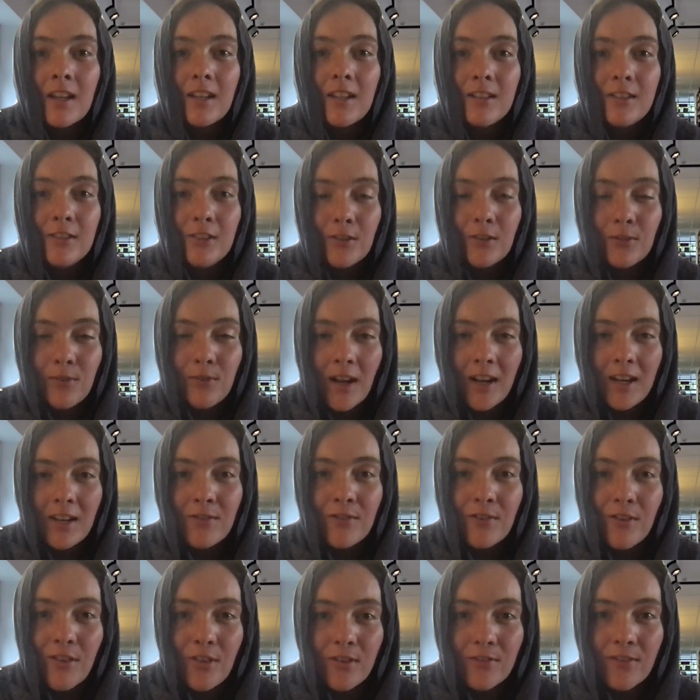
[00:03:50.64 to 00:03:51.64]
You're ready
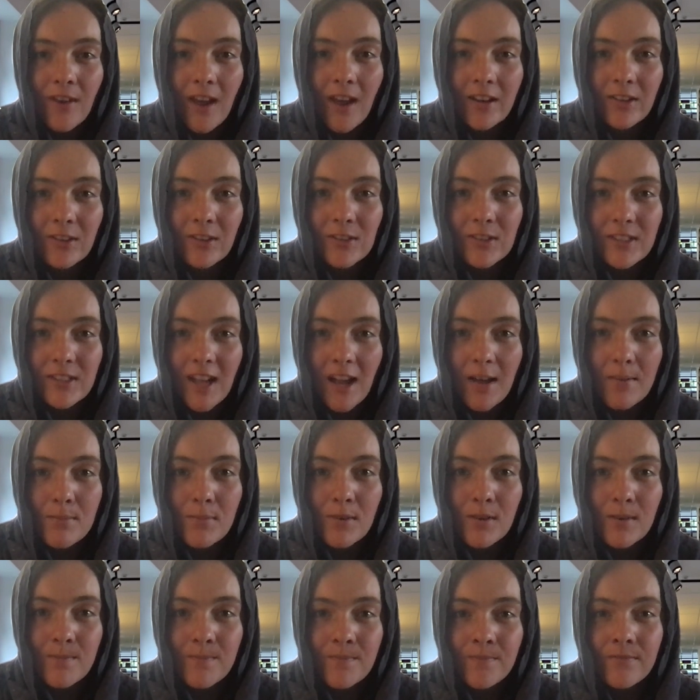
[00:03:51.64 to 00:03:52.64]
for the final step
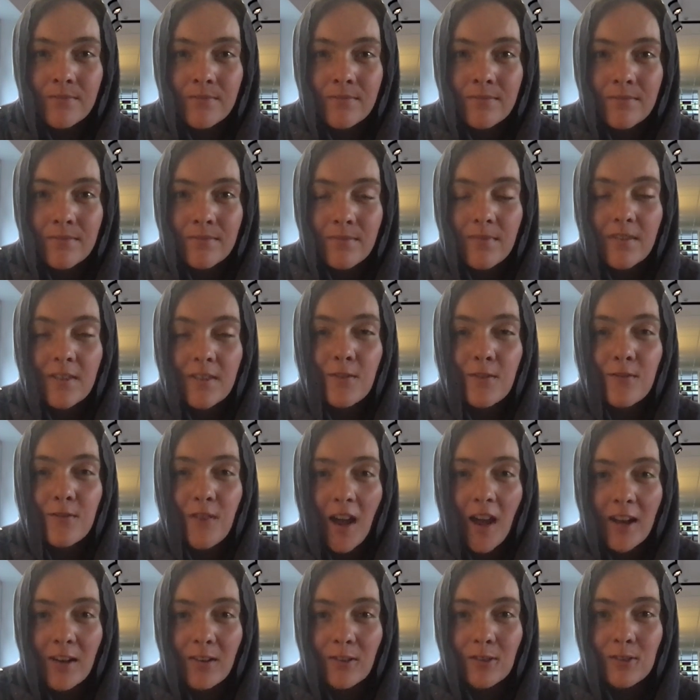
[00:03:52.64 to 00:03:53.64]
the
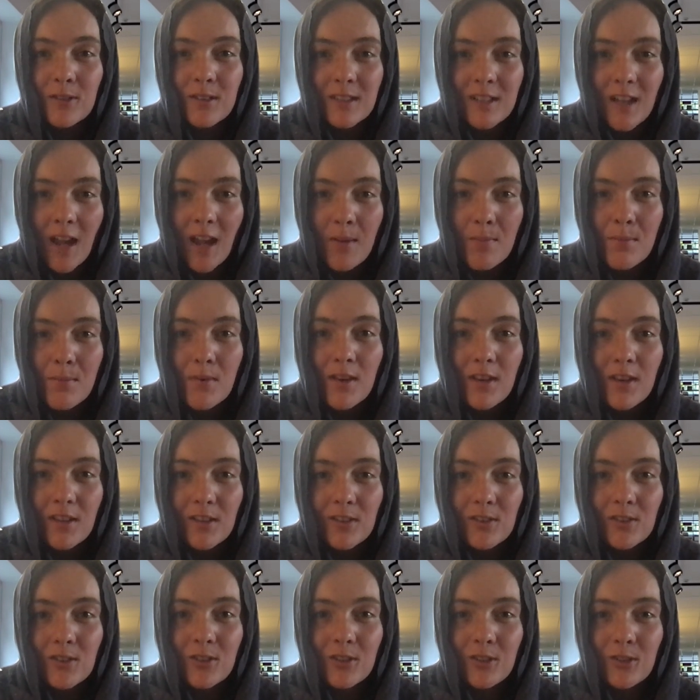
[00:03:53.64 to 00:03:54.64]
final step
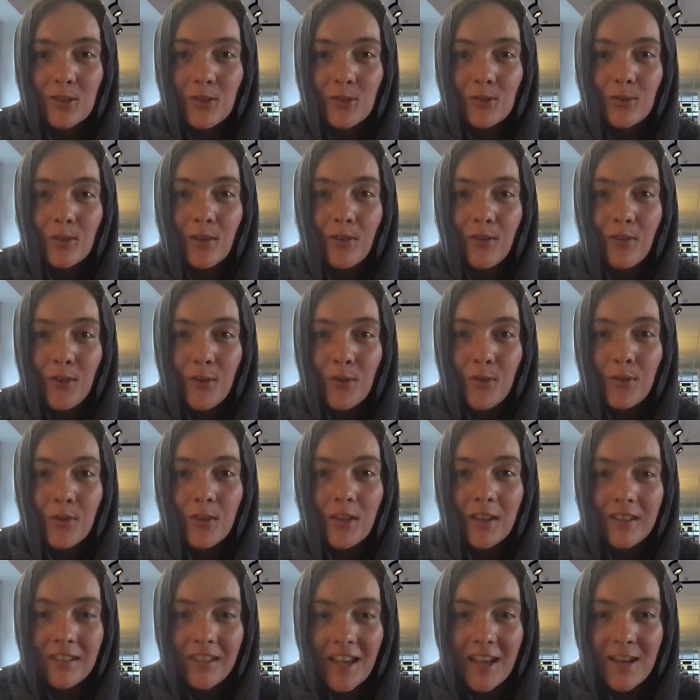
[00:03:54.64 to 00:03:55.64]
is to refute the
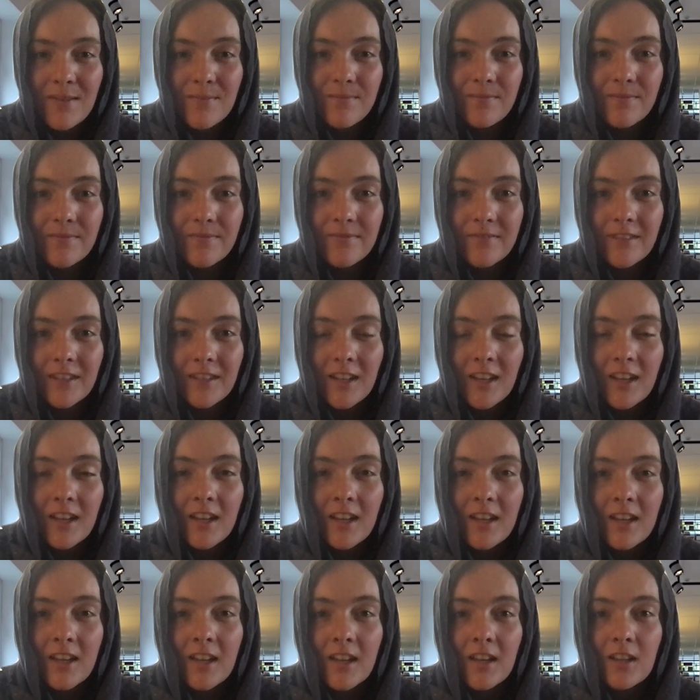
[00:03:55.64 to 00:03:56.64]
claim.
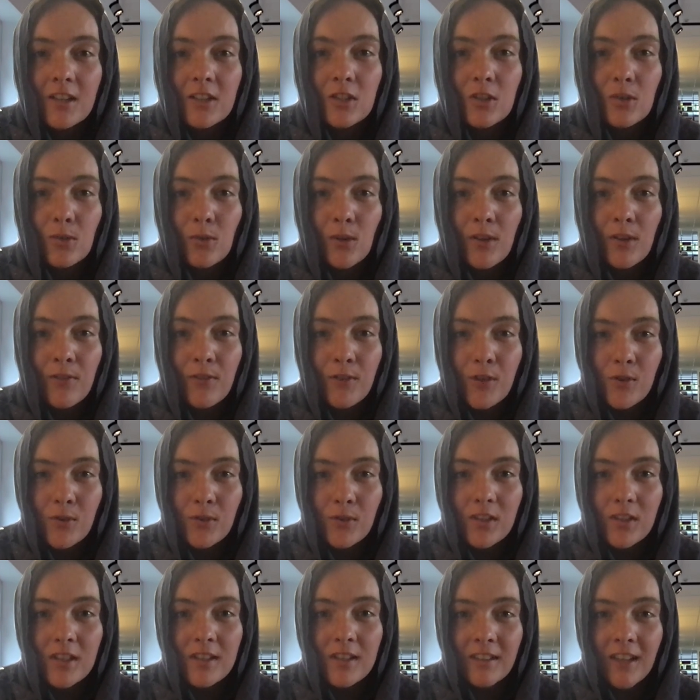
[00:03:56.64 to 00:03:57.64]
To refute
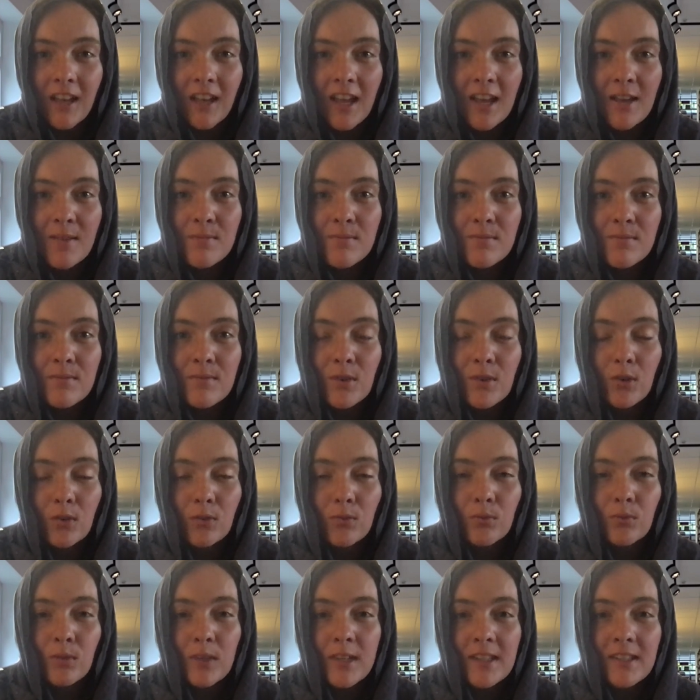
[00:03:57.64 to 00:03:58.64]
the claim,
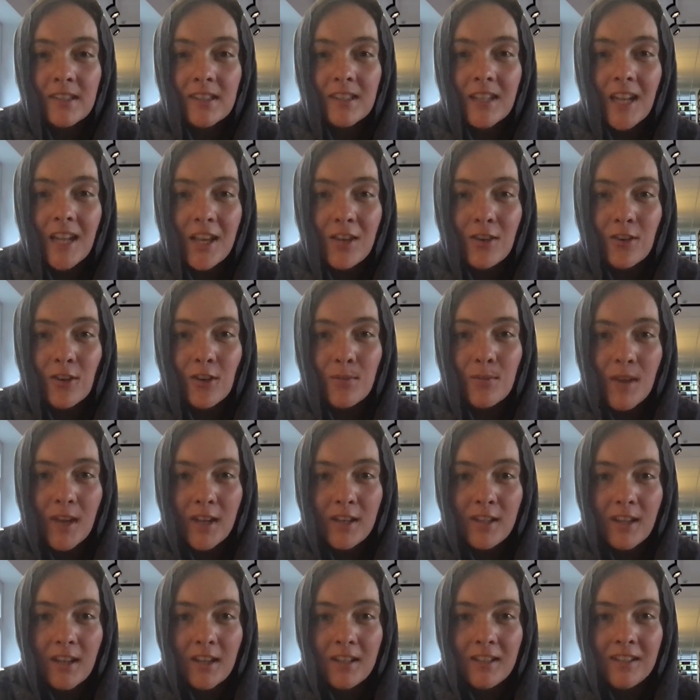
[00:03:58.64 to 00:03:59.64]
restate your
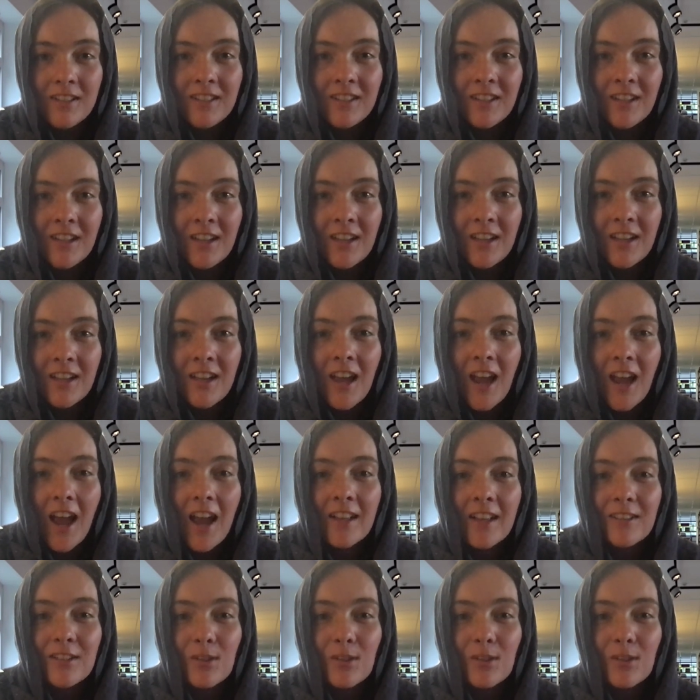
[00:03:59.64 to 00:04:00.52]
opinion and